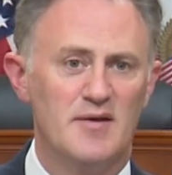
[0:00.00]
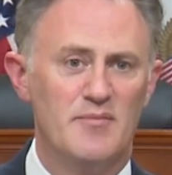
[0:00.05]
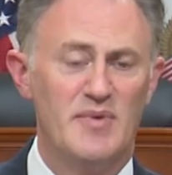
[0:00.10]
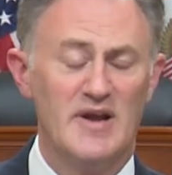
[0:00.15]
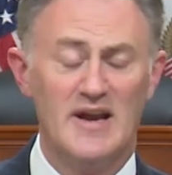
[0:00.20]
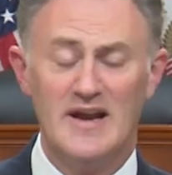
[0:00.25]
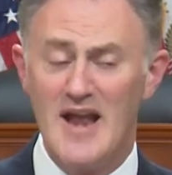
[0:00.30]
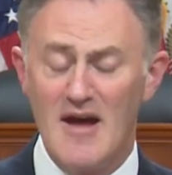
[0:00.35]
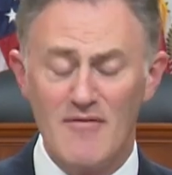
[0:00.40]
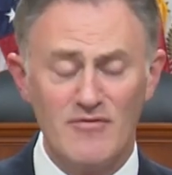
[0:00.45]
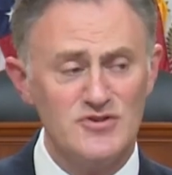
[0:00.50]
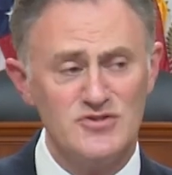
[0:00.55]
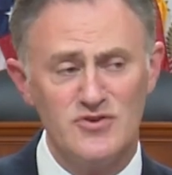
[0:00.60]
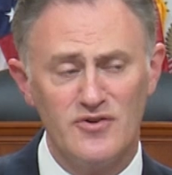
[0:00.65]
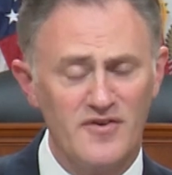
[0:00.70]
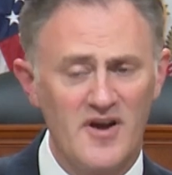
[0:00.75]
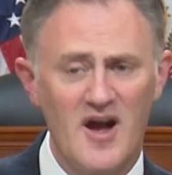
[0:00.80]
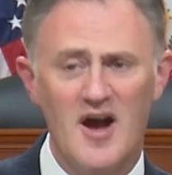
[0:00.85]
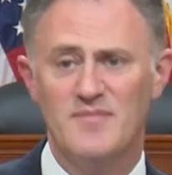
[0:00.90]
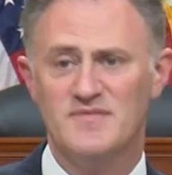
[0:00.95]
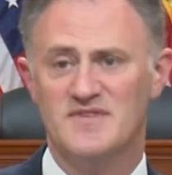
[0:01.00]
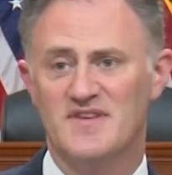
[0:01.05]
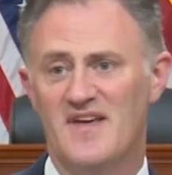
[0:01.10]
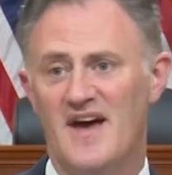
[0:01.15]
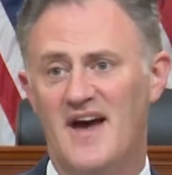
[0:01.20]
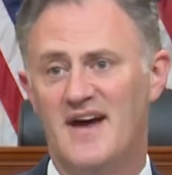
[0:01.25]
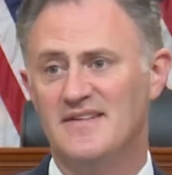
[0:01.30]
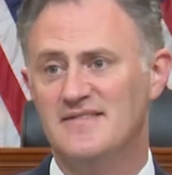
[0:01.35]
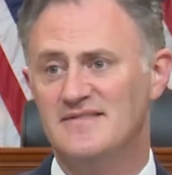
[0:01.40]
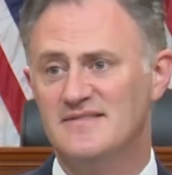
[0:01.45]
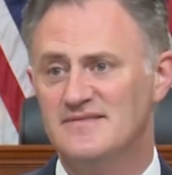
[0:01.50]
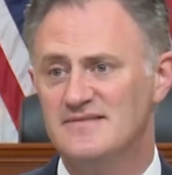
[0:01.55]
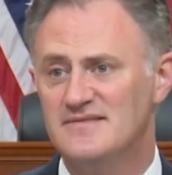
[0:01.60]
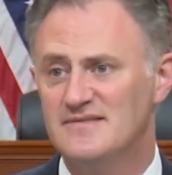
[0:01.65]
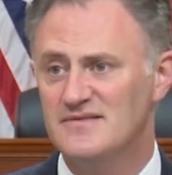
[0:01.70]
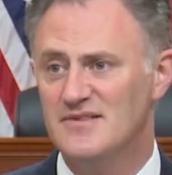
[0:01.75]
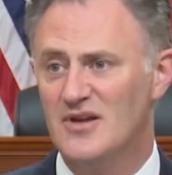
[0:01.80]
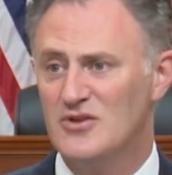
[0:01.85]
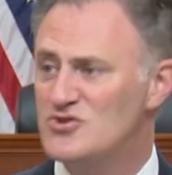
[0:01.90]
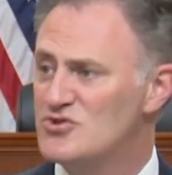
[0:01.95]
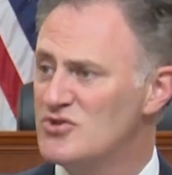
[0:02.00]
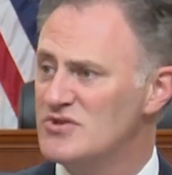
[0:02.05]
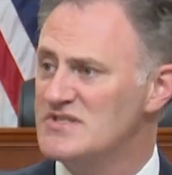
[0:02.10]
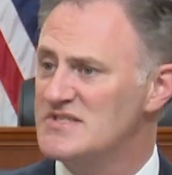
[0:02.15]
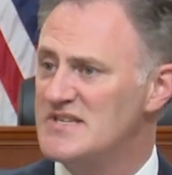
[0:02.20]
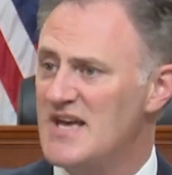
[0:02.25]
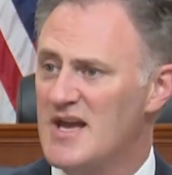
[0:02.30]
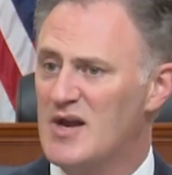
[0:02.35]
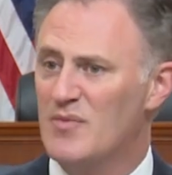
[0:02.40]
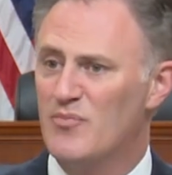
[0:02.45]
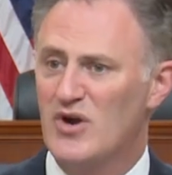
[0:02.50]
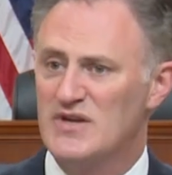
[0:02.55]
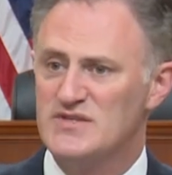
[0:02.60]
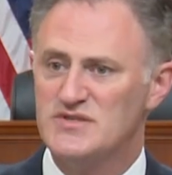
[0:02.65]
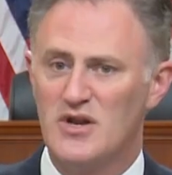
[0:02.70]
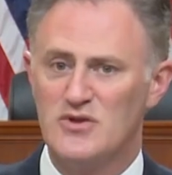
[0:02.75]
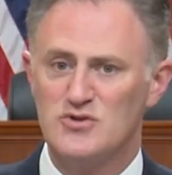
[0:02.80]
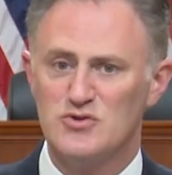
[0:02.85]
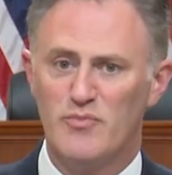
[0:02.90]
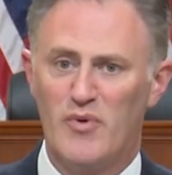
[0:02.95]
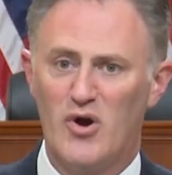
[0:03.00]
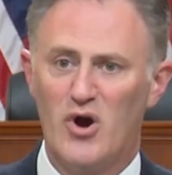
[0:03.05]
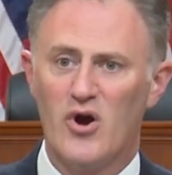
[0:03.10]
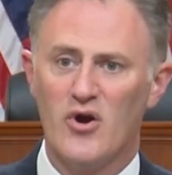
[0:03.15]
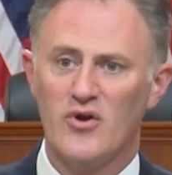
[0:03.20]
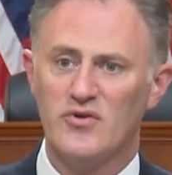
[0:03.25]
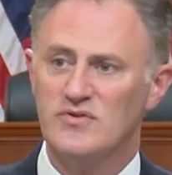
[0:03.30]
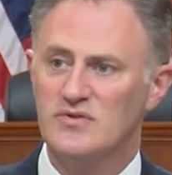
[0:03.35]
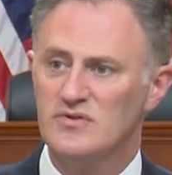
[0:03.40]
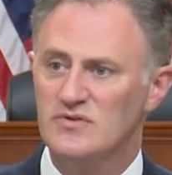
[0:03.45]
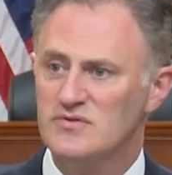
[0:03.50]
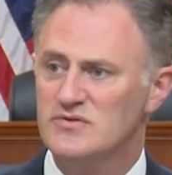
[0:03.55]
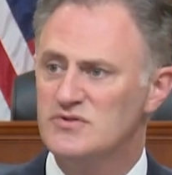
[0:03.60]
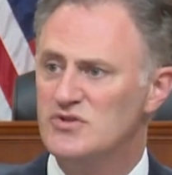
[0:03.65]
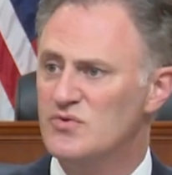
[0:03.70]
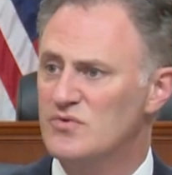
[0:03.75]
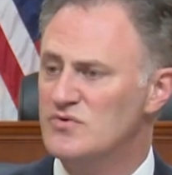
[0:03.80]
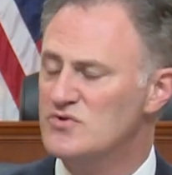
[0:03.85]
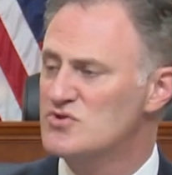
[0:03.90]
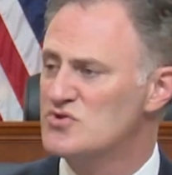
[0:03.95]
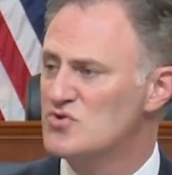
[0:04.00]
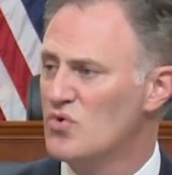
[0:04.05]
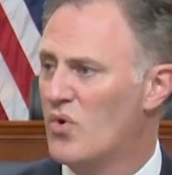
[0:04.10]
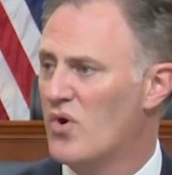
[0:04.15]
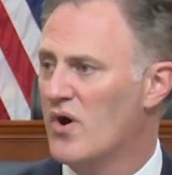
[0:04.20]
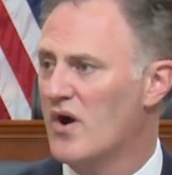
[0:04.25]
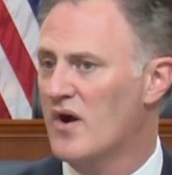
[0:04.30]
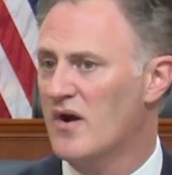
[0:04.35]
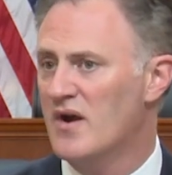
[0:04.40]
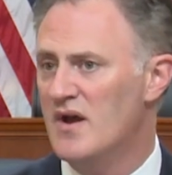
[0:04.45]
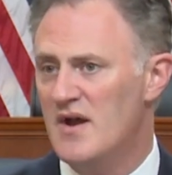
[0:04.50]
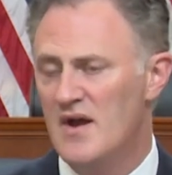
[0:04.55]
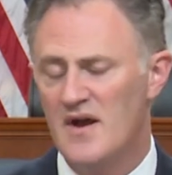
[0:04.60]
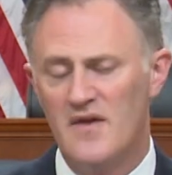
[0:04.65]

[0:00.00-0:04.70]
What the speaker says: But it never should have come to that. It shouldn't take a presidential pardon to ensure